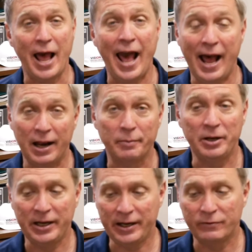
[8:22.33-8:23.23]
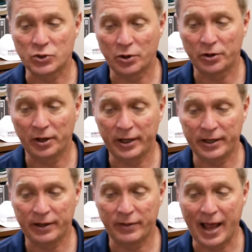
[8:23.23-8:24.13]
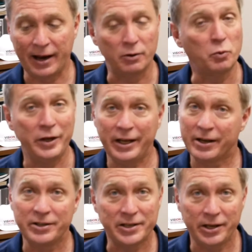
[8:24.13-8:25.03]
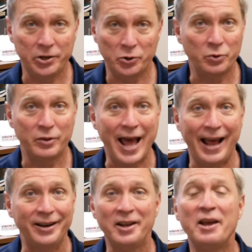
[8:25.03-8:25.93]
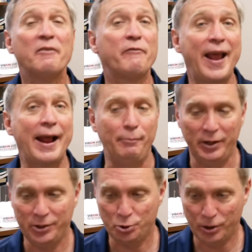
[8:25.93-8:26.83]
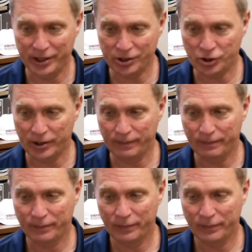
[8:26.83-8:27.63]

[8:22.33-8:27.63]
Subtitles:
Adam and Eve certainly did that, and we continue that family tradition.